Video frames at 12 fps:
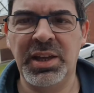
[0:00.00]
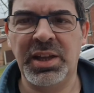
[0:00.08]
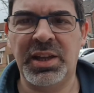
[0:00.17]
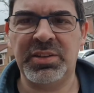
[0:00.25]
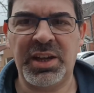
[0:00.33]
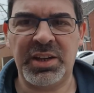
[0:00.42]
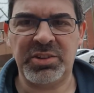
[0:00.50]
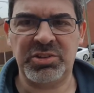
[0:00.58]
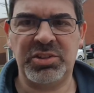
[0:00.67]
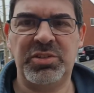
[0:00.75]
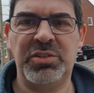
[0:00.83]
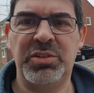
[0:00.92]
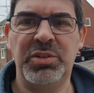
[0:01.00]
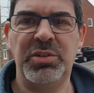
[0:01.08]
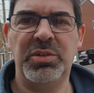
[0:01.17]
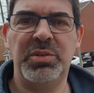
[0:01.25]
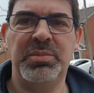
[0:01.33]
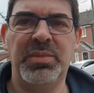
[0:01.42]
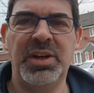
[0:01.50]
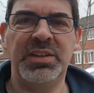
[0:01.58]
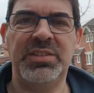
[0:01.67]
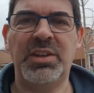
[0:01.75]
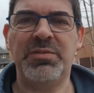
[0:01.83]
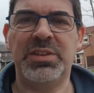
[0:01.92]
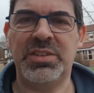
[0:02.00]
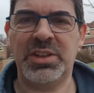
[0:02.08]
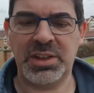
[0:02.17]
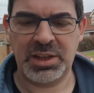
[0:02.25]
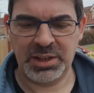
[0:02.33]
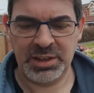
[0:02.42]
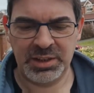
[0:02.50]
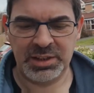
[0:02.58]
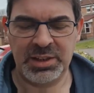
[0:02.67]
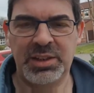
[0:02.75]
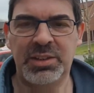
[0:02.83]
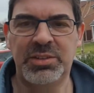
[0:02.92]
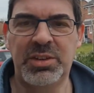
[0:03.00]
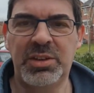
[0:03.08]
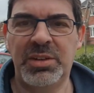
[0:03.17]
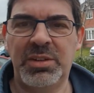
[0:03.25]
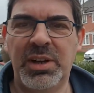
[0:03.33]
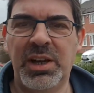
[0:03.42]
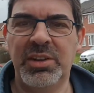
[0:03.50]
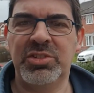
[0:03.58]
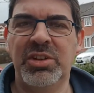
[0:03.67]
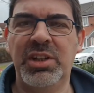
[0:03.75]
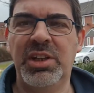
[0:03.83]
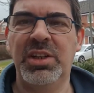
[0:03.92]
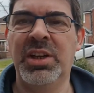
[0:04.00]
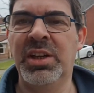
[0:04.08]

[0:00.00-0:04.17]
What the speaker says: attached to my selfie stick. So I'll show you